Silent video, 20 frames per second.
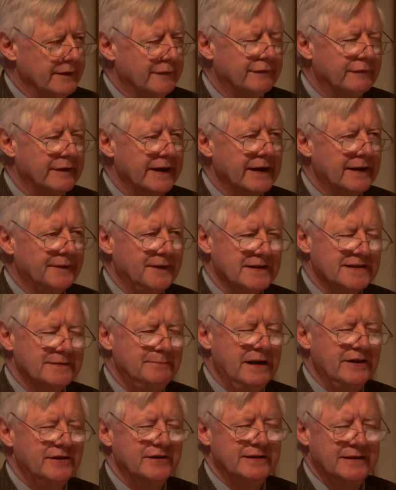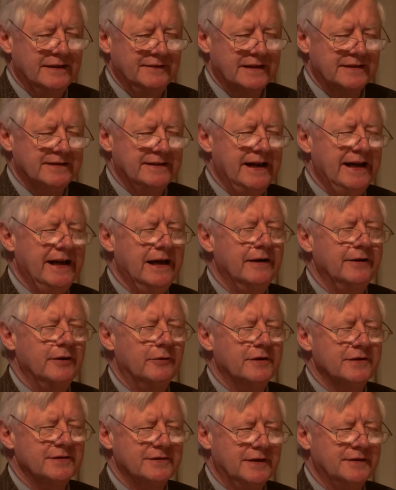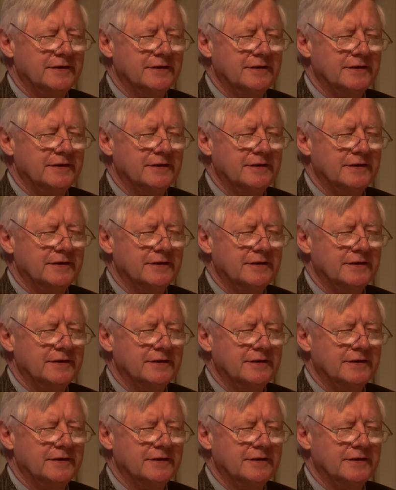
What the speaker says: Frech that's mentioned in the tale known as the